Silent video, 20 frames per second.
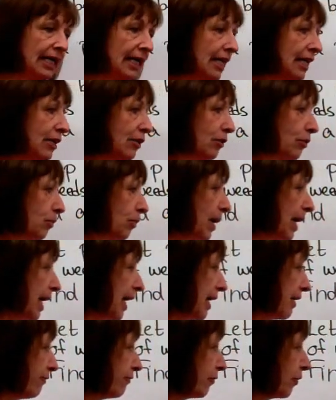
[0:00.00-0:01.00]
Either
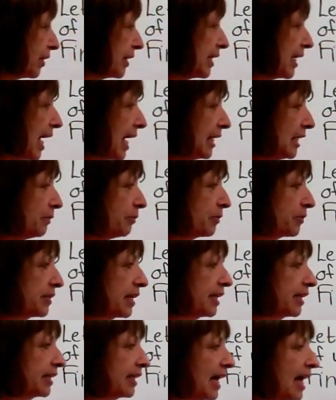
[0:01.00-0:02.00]
way, for a
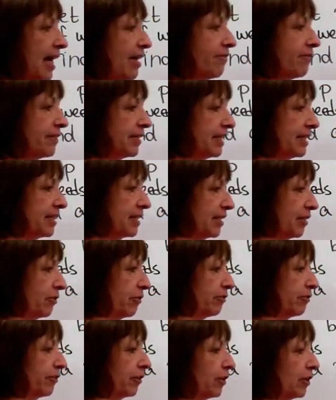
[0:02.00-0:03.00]
90% confidence
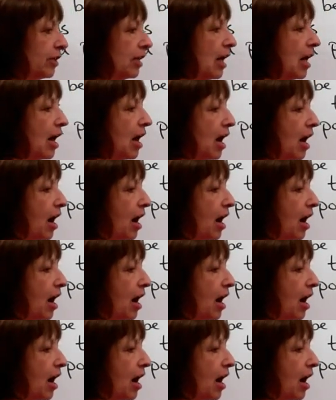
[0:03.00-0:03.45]
interval,